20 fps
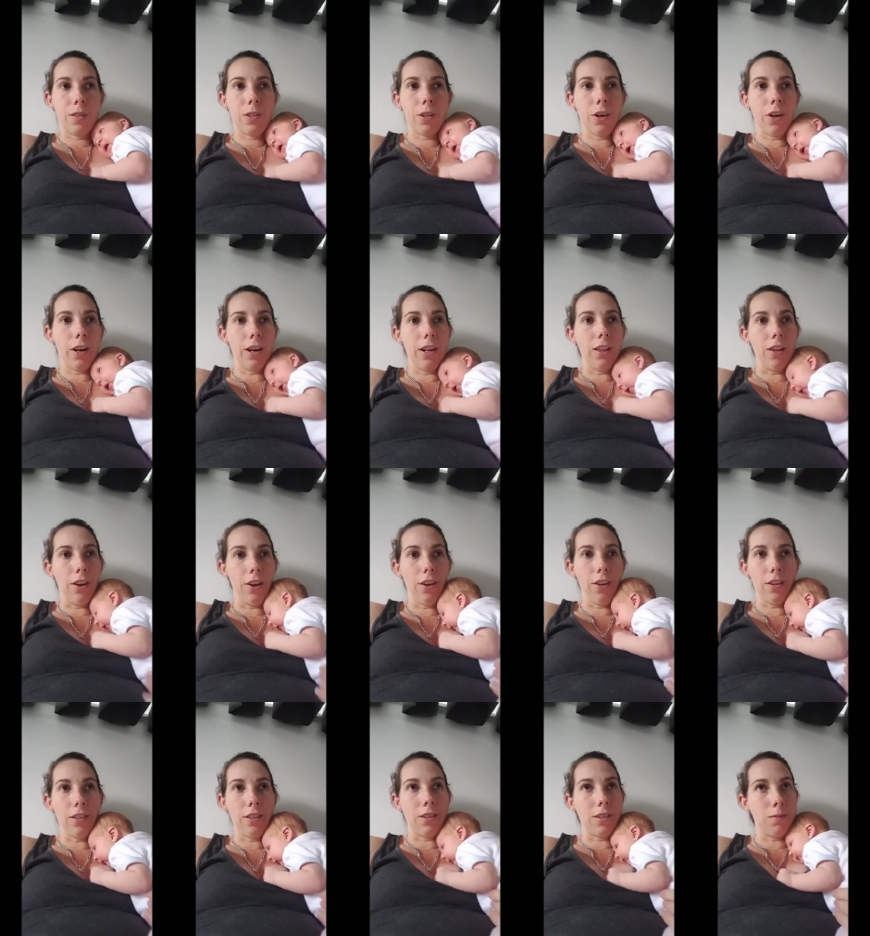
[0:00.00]
sorry,
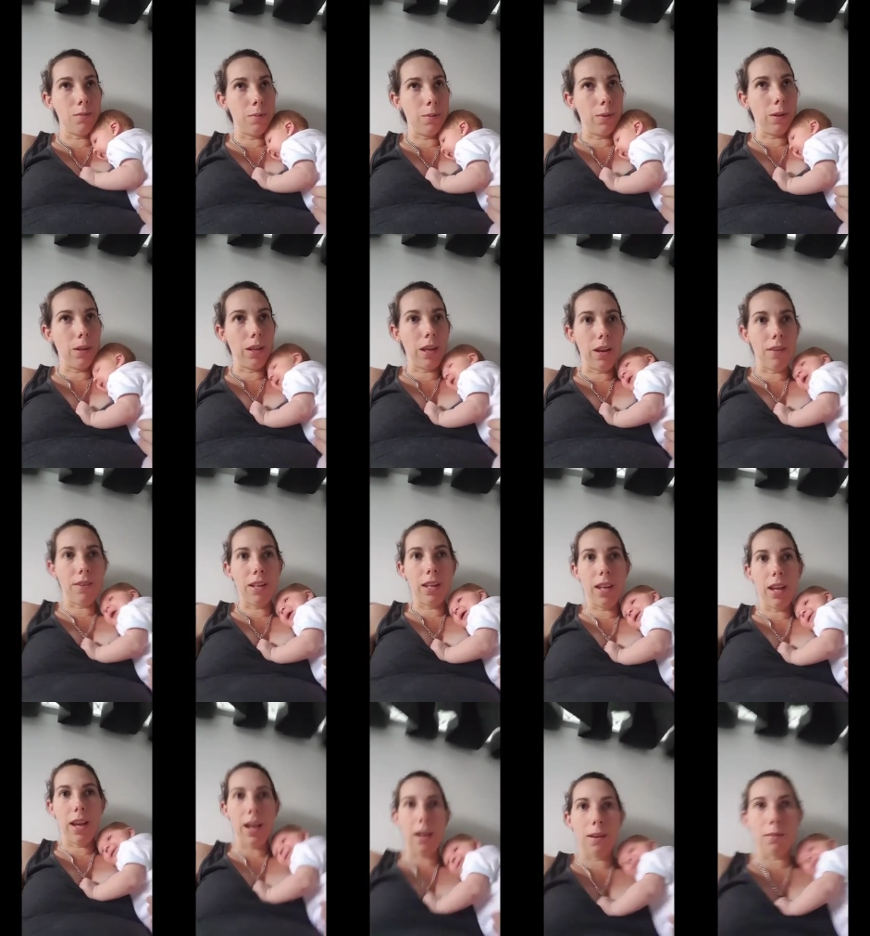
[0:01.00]
Logan's pulling
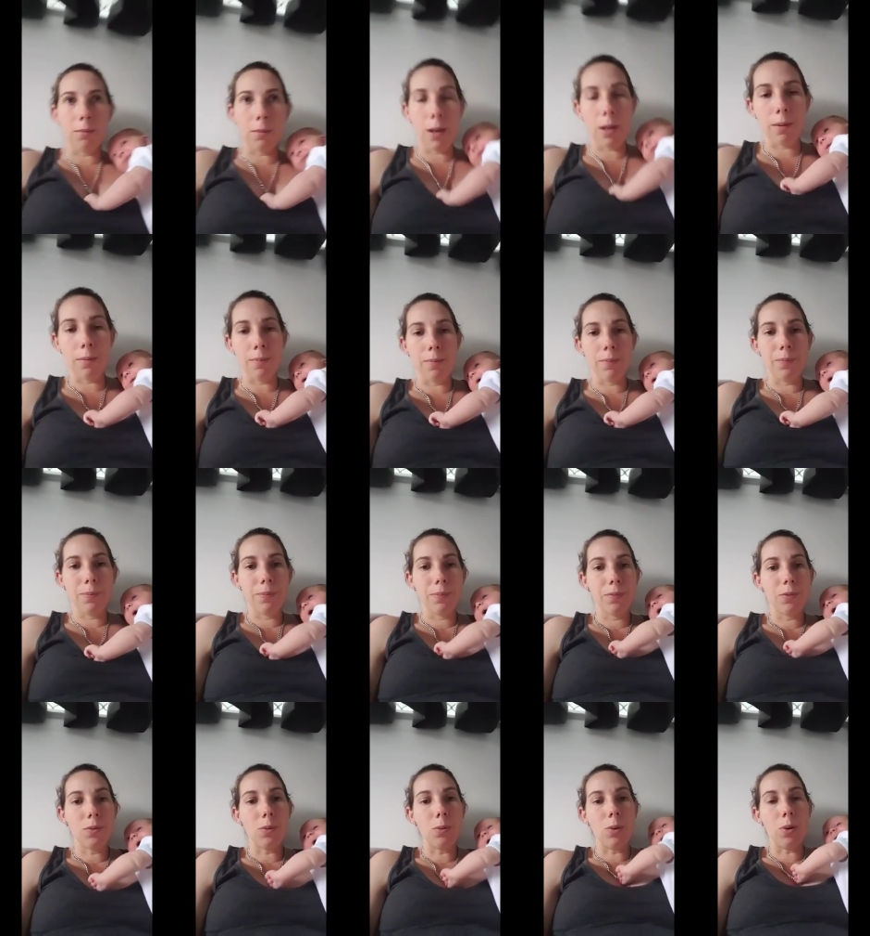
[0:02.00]
everything out of my
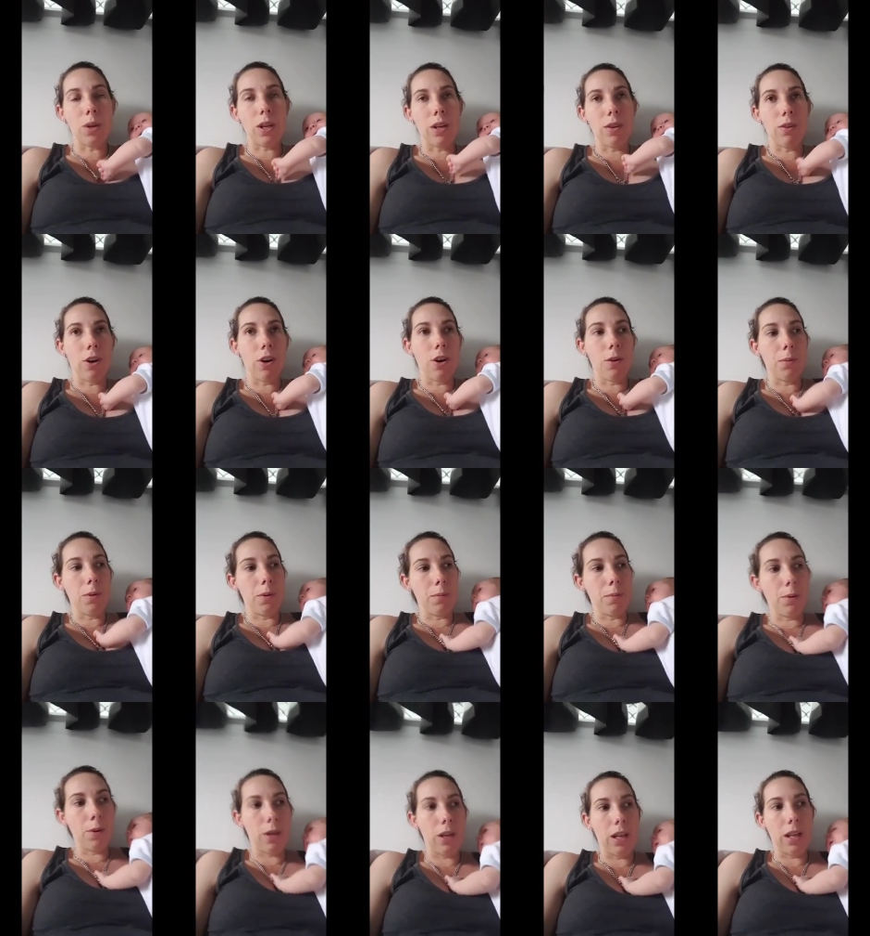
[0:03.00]
walk-in robe and
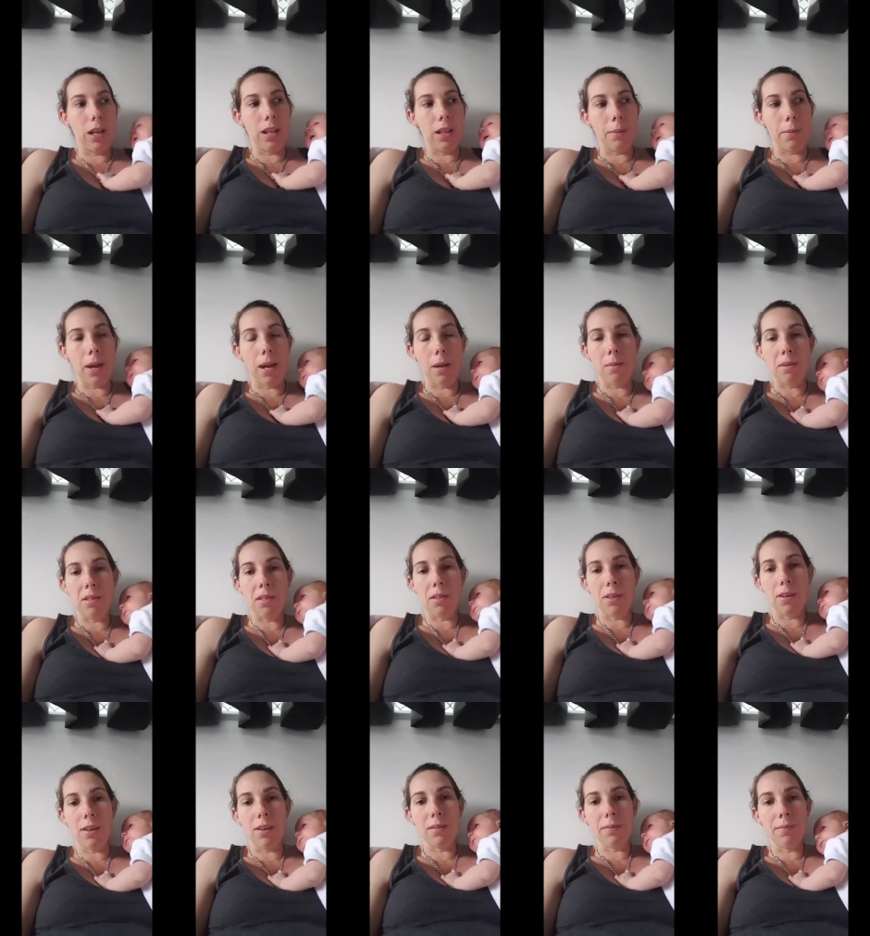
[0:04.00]
putting it in the baby's
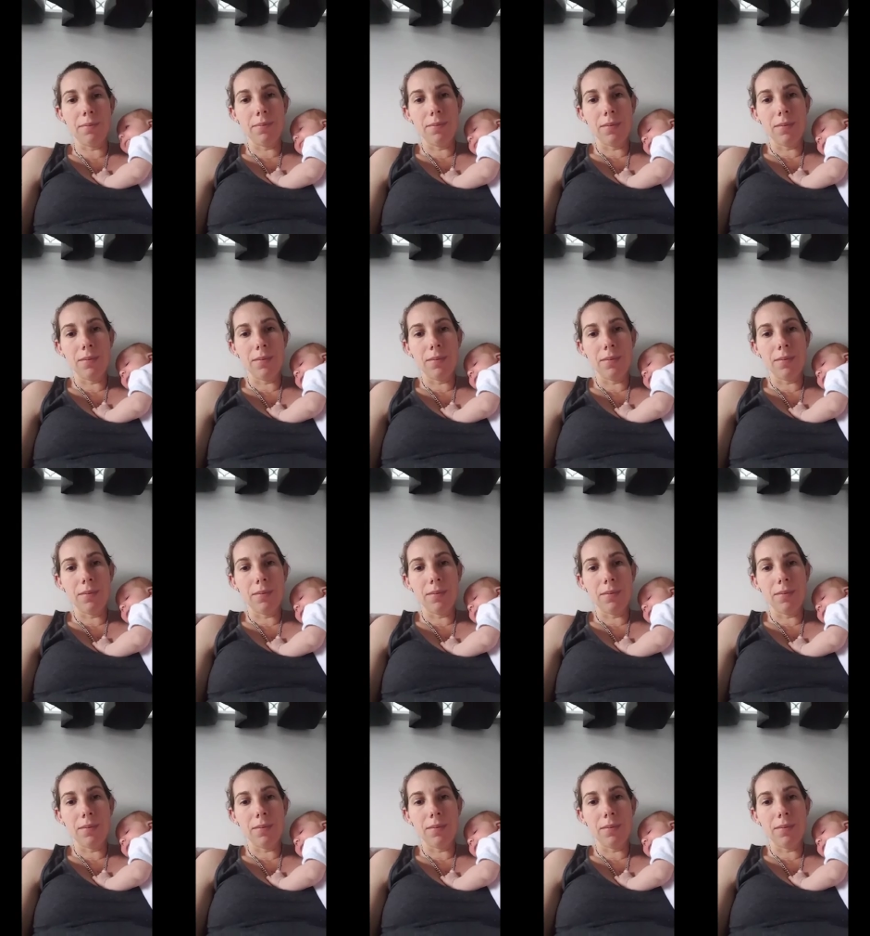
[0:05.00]
cot.